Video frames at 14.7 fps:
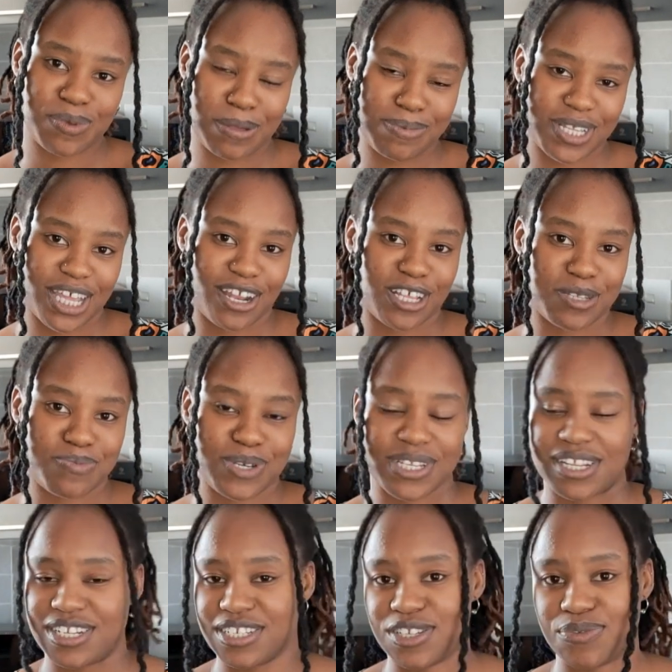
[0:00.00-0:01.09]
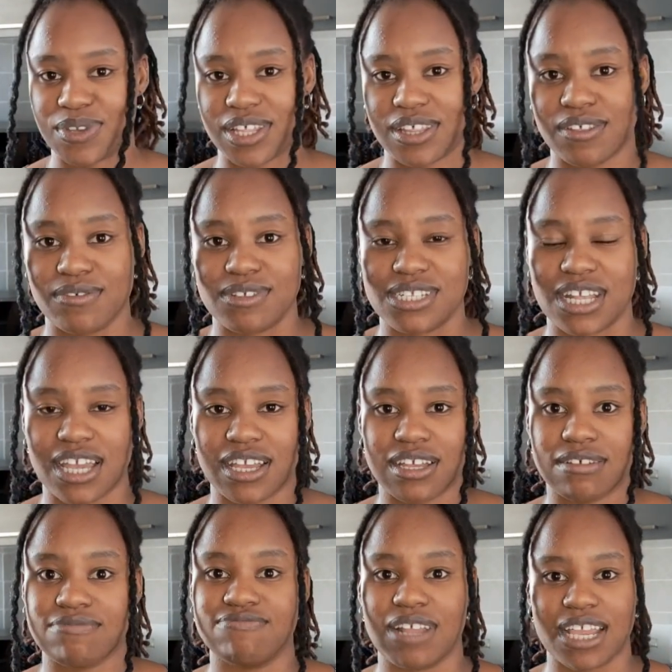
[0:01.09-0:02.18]
website I was presented with was like
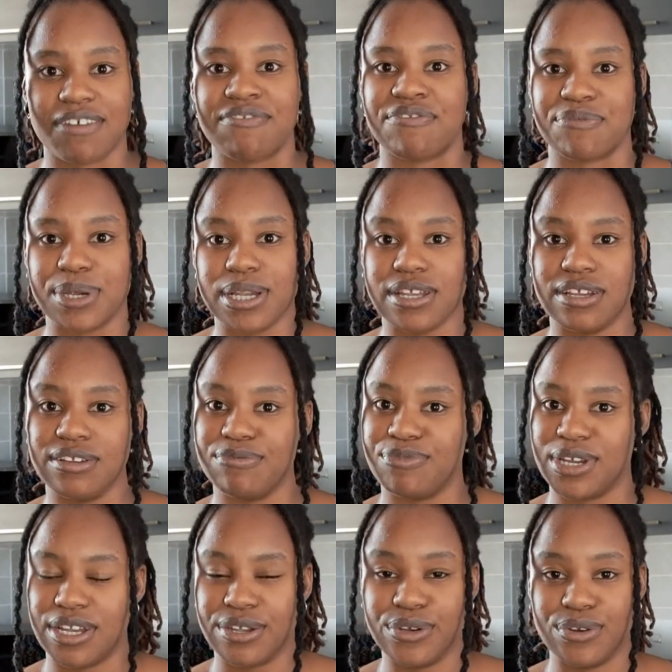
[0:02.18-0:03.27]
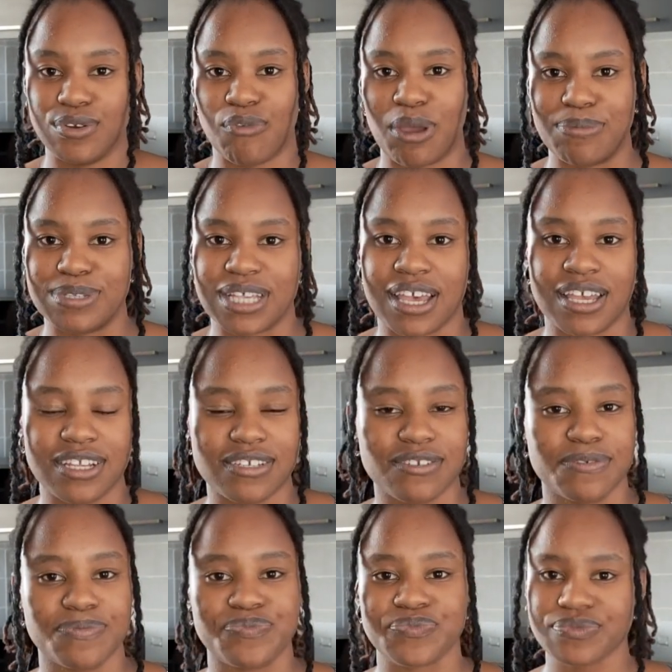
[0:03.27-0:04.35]
a really, really good website.
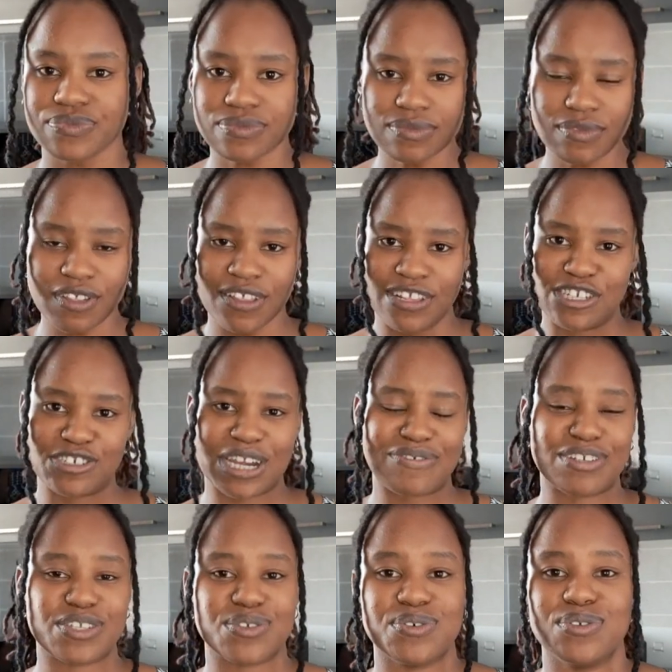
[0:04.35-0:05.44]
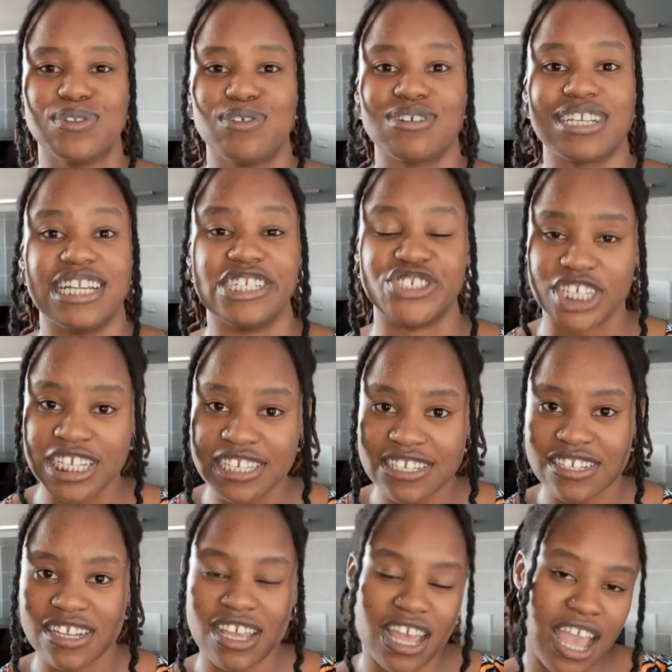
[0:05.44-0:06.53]
The driving school looked legit.
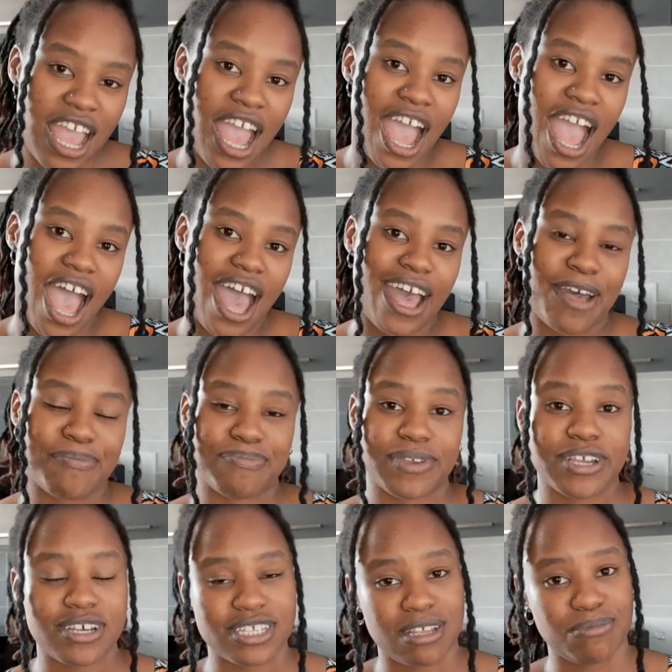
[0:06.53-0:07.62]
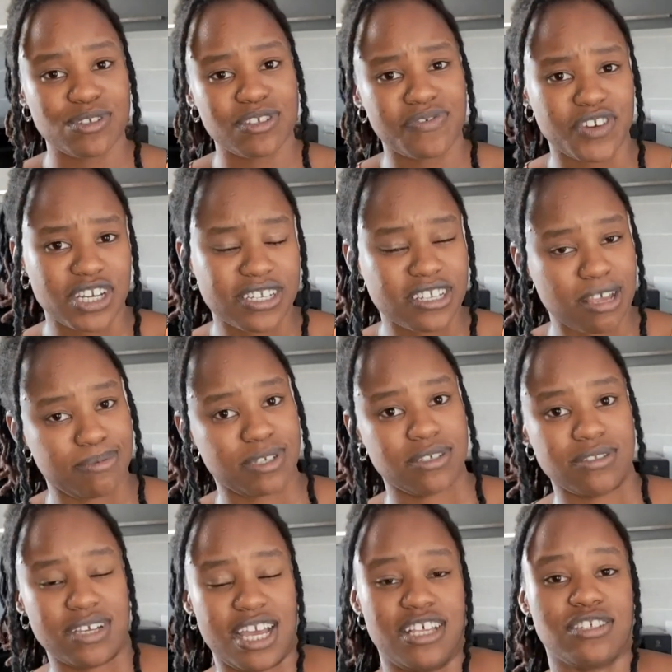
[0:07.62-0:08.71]
Because I'm also very
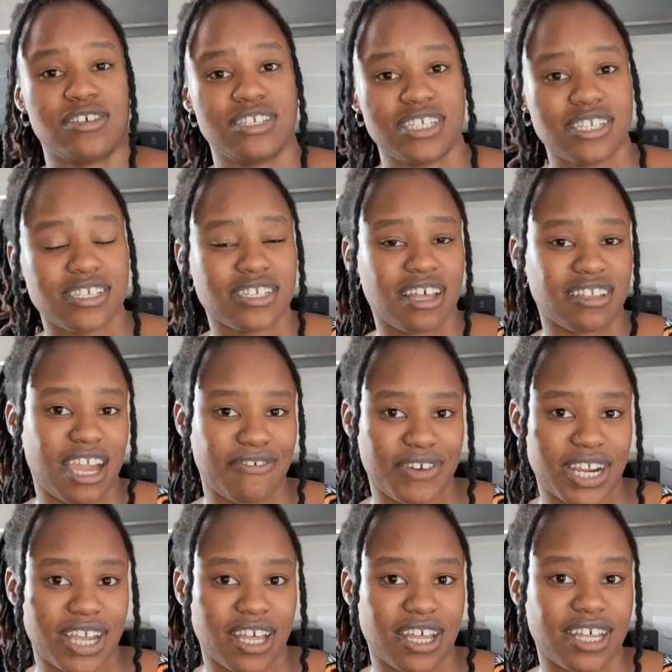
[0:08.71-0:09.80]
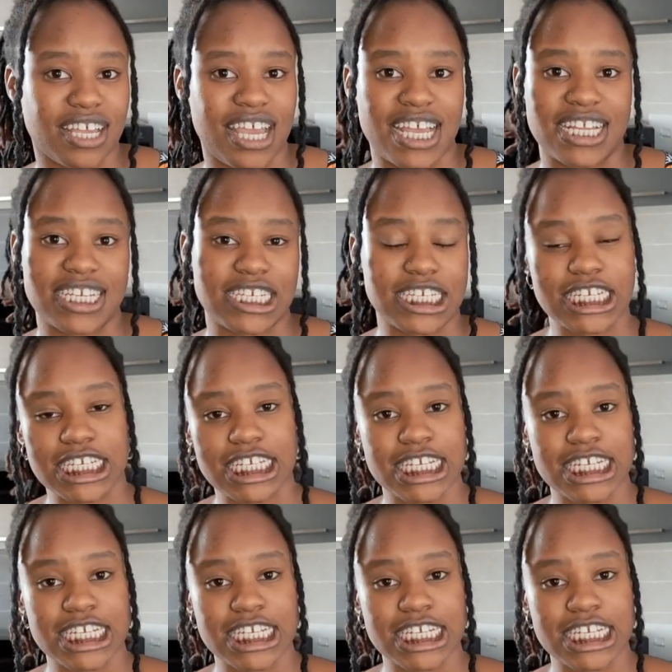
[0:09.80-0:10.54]
skeptical, guys, because this is South Africa, and